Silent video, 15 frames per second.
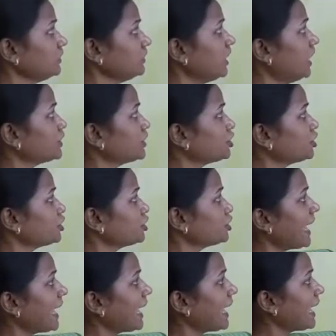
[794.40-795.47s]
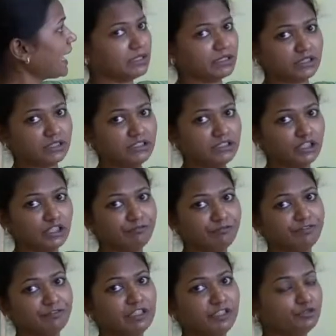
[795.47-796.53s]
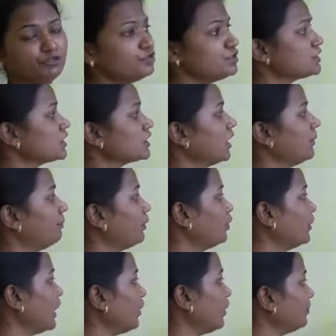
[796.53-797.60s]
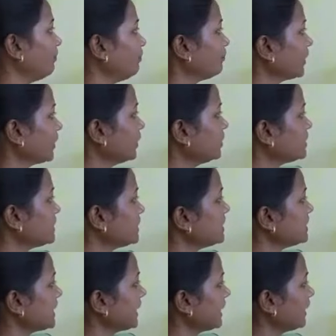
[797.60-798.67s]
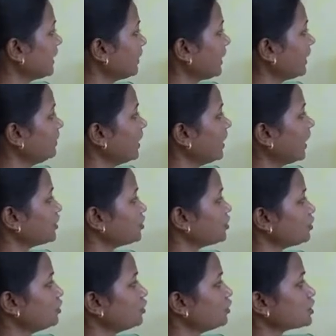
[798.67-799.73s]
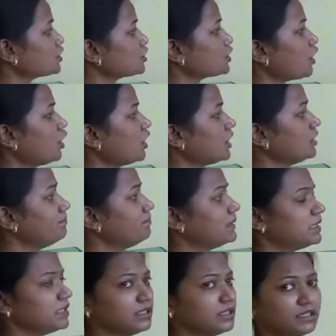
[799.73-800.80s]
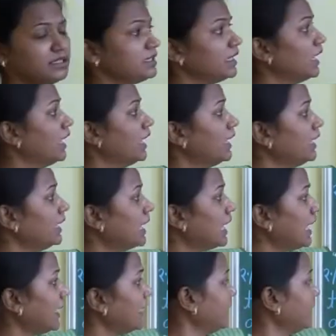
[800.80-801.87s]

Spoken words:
Ashok and bird, we will use pronoun. Now see the second one. Ashok saw a bird lying